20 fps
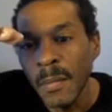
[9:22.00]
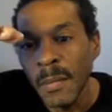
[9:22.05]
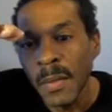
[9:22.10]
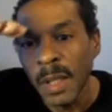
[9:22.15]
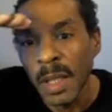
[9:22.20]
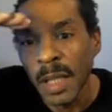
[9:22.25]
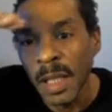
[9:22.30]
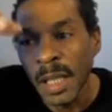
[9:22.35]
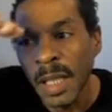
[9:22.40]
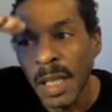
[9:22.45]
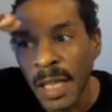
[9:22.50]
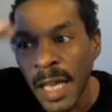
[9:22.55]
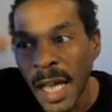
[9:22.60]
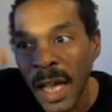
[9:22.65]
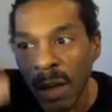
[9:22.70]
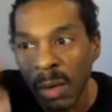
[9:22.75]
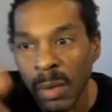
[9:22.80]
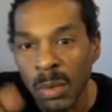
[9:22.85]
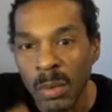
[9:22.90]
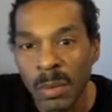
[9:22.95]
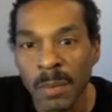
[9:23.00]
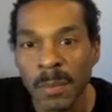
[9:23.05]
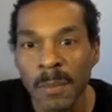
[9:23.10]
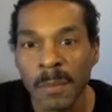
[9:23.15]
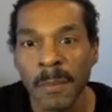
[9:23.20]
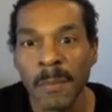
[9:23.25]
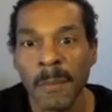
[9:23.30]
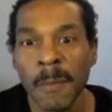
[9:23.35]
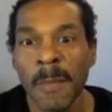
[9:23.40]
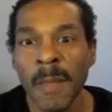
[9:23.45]
getting out.
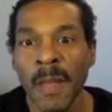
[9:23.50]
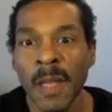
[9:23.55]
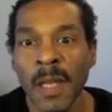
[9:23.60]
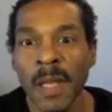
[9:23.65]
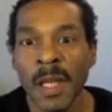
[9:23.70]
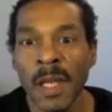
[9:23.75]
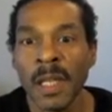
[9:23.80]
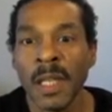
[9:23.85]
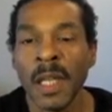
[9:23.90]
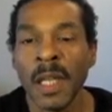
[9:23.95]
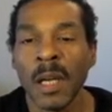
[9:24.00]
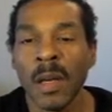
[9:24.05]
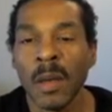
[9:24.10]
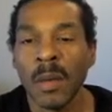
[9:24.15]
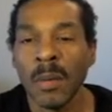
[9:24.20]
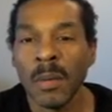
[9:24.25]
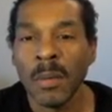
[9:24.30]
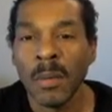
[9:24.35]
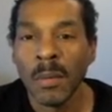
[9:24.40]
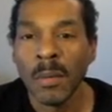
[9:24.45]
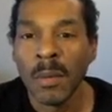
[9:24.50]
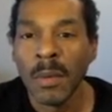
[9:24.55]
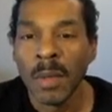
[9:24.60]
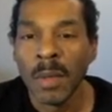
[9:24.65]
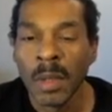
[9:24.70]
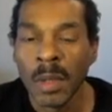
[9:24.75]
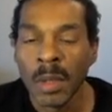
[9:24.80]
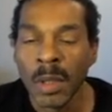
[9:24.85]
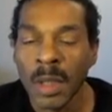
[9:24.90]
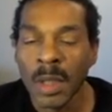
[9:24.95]
Now,
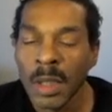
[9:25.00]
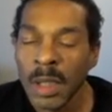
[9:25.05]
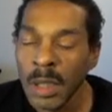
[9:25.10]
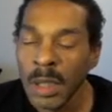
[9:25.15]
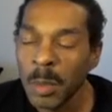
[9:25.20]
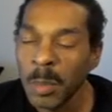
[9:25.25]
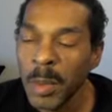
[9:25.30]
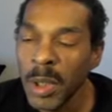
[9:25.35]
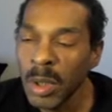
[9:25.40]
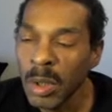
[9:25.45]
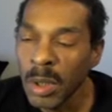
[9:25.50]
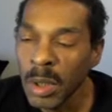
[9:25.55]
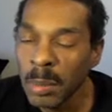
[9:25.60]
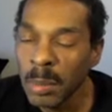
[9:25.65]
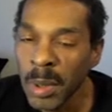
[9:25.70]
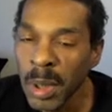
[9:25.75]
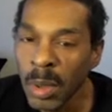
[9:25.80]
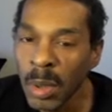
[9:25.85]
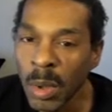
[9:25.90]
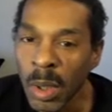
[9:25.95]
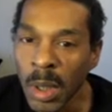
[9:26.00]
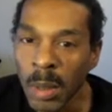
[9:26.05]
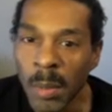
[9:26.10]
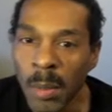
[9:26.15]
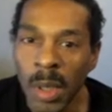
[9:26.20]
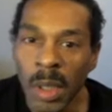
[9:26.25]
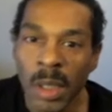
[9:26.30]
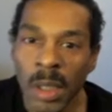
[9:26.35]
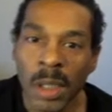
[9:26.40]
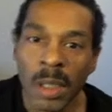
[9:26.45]
let's just speak on the Bitcoin
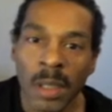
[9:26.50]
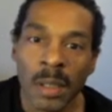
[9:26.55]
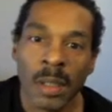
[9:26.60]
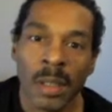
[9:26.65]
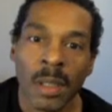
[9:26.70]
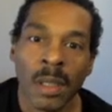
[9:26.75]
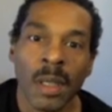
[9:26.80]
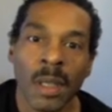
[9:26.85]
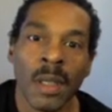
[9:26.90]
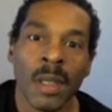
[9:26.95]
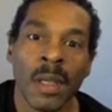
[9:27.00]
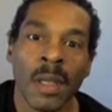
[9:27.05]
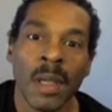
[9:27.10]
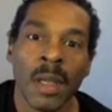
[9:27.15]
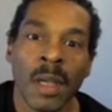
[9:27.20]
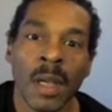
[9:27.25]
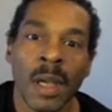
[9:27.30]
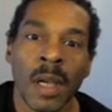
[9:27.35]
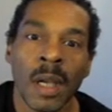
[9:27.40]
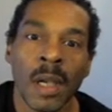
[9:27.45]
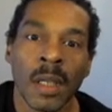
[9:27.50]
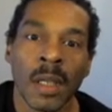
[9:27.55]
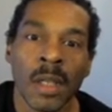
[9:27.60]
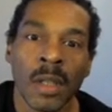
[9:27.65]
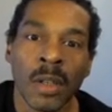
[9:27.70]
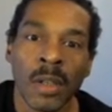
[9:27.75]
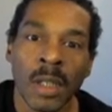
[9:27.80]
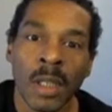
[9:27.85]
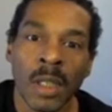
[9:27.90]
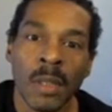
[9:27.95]
market.
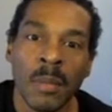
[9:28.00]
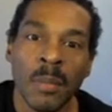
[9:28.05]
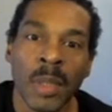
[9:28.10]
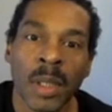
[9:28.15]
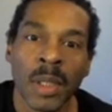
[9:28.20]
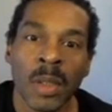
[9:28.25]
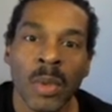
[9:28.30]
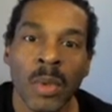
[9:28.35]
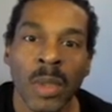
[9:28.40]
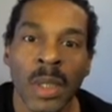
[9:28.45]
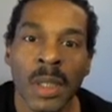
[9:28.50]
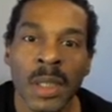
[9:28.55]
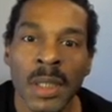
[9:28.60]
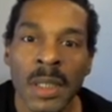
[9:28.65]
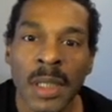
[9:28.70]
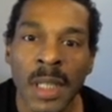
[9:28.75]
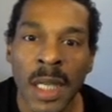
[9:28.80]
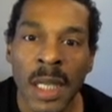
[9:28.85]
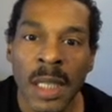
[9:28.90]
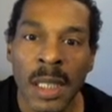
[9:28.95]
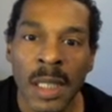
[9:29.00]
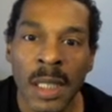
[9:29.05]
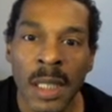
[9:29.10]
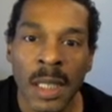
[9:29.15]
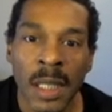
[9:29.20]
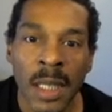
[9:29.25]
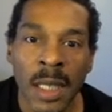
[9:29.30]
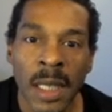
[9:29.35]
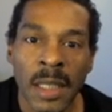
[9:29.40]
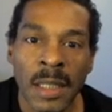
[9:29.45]
Currently, Bitcoin is at
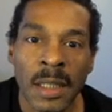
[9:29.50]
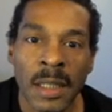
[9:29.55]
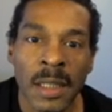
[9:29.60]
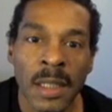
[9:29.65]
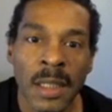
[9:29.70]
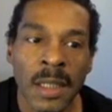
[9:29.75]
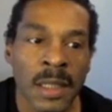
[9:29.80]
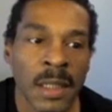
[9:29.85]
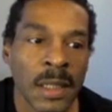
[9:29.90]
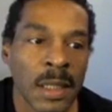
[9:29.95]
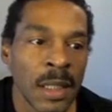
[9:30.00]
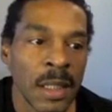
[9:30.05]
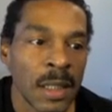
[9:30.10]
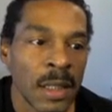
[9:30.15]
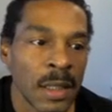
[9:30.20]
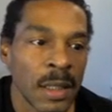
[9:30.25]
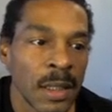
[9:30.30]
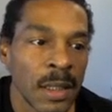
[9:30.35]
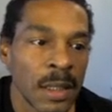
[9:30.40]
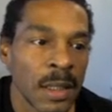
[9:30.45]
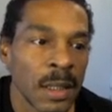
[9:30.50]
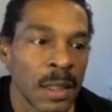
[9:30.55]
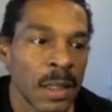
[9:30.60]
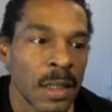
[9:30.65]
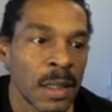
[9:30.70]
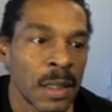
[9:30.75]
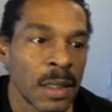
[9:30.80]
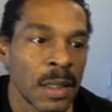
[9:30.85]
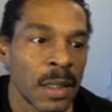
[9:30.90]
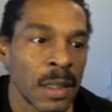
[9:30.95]

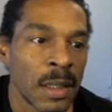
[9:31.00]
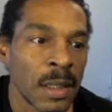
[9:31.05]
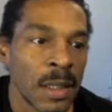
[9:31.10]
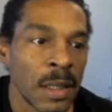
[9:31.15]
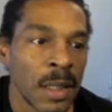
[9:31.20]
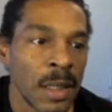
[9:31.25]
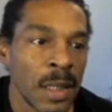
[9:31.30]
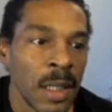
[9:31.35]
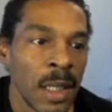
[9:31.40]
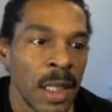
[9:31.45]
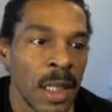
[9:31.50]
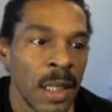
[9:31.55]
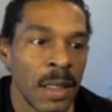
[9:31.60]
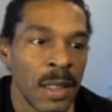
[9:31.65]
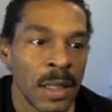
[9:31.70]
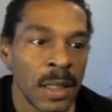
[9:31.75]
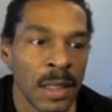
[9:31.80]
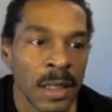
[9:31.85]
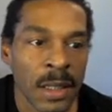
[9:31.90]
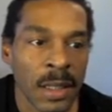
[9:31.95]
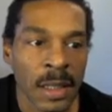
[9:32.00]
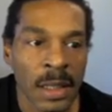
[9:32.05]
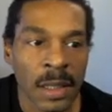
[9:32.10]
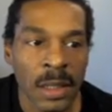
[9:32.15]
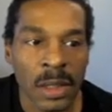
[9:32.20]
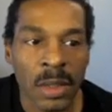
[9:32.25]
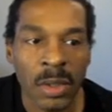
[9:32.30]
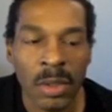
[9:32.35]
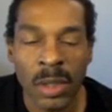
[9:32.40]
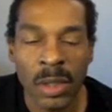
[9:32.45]

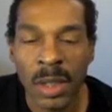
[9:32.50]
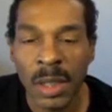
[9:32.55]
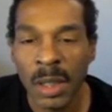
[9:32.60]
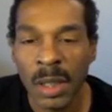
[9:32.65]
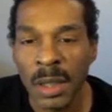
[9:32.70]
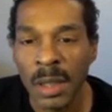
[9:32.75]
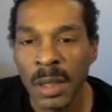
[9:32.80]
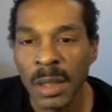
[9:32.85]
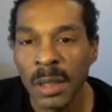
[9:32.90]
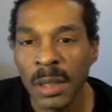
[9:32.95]
18,613.